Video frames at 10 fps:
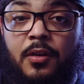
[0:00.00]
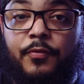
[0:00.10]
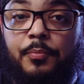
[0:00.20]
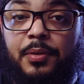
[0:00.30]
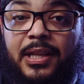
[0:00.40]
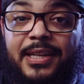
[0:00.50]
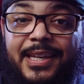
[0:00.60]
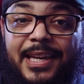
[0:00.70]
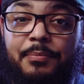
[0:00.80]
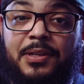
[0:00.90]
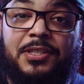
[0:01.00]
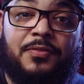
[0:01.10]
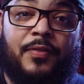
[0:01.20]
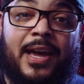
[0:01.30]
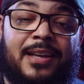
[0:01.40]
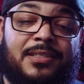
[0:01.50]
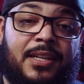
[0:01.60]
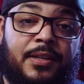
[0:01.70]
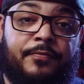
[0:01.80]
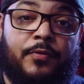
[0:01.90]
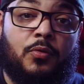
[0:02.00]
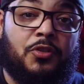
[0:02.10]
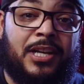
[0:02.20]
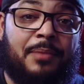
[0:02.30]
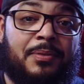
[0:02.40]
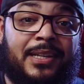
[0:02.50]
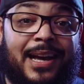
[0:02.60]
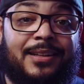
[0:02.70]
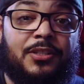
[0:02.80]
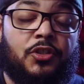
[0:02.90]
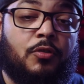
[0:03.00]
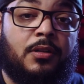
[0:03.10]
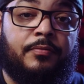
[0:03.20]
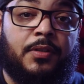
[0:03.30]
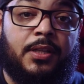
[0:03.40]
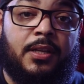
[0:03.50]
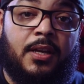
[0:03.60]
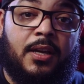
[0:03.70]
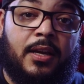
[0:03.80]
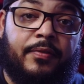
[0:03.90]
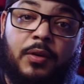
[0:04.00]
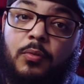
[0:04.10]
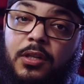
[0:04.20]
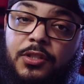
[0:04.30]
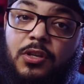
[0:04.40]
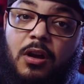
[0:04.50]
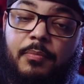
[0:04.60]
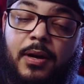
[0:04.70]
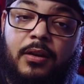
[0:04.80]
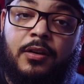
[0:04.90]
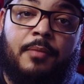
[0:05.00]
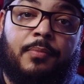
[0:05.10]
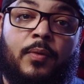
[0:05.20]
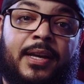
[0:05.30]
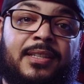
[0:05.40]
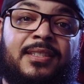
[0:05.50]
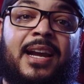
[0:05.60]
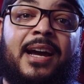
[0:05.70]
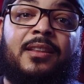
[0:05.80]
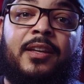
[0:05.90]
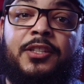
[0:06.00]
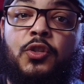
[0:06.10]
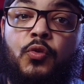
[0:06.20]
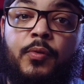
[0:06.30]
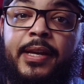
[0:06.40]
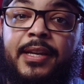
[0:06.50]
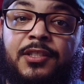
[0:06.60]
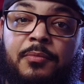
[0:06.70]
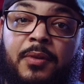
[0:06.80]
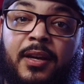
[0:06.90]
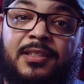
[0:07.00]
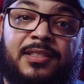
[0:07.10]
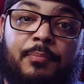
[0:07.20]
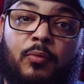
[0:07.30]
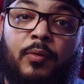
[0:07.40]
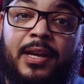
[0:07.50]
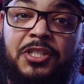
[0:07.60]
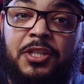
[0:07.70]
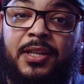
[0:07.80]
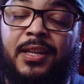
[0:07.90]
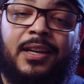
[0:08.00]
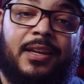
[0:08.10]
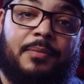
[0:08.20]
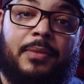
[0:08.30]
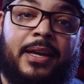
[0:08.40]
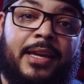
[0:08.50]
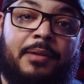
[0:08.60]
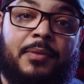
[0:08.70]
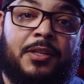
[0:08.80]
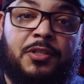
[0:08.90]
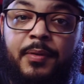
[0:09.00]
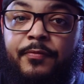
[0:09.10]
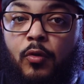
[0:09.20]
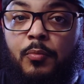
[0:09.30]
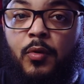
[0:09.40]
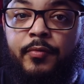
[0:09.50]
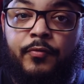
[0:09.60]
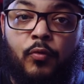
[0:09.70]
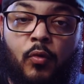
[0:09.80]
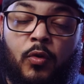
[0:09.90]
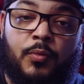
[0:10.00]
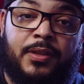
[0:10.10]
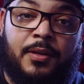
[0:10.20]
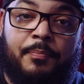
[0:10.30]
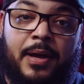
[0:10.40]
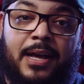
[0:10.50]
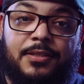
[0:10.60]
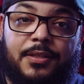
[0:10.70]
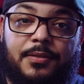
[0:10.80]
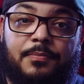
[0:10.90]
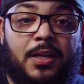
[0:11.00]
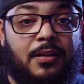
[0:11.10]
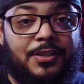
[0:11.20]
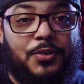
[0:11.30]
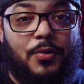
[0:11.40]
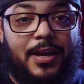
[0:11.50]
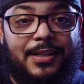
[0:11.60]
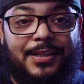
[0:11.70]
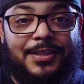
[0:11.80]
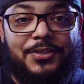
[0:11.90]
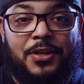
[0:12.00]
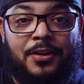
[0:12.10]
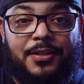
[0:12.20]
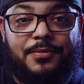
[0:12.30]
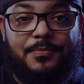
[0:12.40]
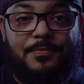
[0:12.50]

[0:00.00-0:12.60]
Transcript: for blending images fast in Photoshop non-destructively, and then we're going to talk about a couple ways that I like to create some nice separation in my image before moving forward with the composite. Let's go ahead and get started.